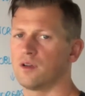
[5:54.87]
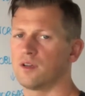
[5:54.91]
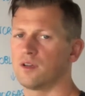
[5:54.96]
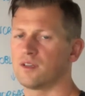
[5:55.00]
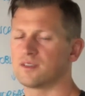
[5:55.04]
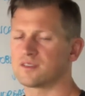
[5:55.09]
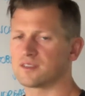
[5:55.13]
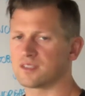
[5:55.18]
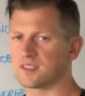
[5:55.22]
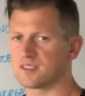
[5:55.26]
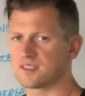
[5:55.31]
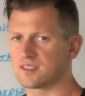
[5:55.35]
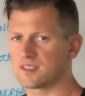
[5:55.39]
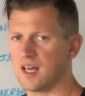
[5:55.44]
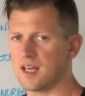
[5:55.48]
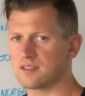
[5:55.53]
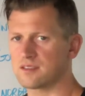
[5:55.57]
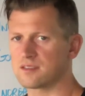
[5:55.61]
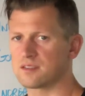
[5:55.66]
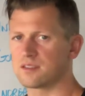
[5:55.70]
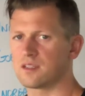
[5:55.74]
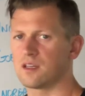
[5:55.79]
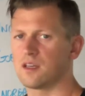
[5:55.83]

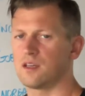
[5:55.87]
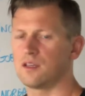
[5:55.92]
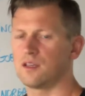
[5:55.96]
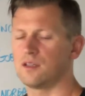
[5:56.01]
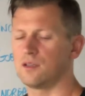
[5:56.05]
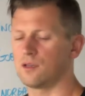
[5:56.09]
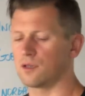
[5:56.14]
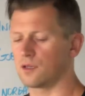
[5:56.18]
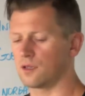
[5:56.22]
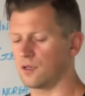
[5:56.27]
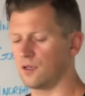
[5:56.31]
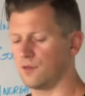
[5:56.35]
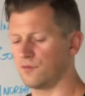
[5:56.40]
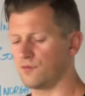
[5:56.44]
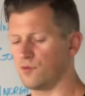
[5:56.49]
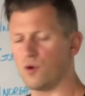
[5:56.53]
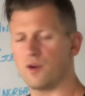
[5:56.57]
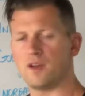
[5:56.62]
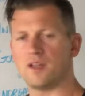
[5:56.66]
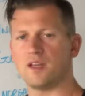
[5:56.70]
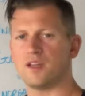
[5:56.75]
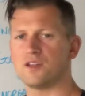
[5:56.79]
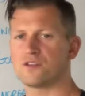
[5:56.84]
success. You're going to
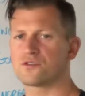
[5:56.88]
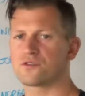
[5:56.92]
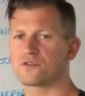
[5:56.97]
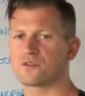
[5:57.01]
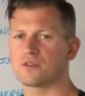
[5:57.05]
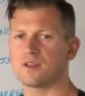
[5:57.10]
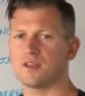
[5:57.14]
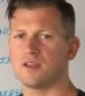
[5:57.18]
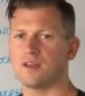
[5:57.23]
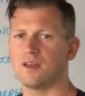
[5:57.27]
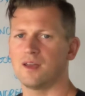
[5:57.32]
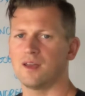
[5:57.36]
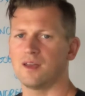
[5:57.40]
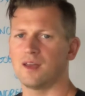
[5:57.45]
avoid injury.